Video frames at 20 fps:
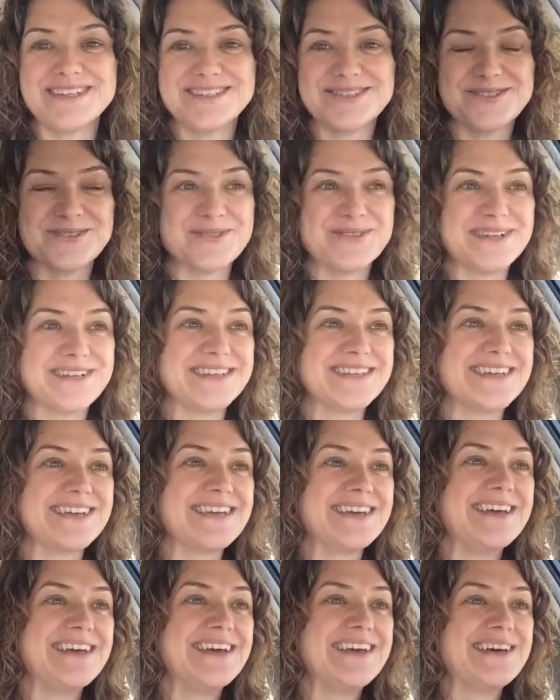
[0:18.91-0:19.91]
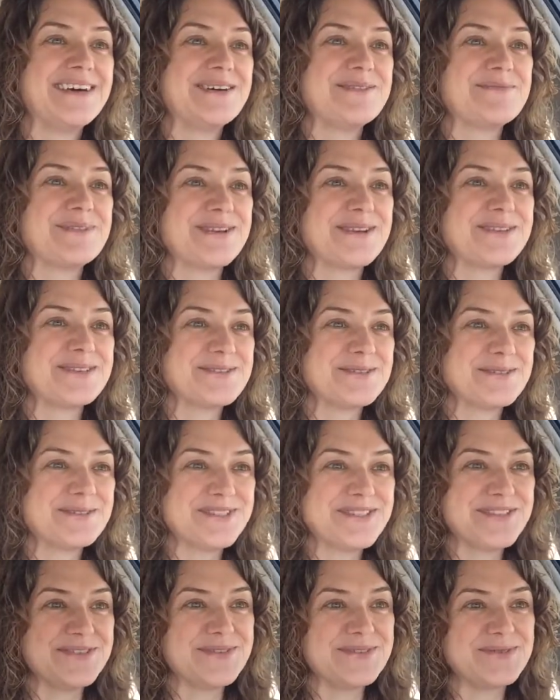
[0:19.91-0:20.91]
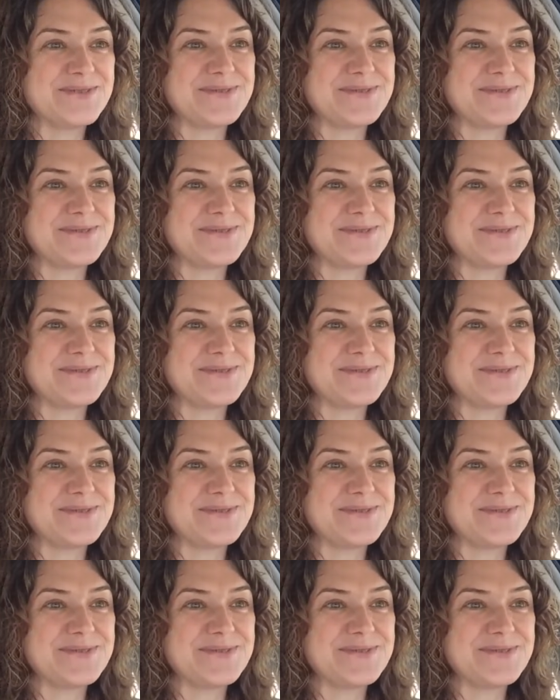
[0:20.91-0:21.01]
so quickly, but also to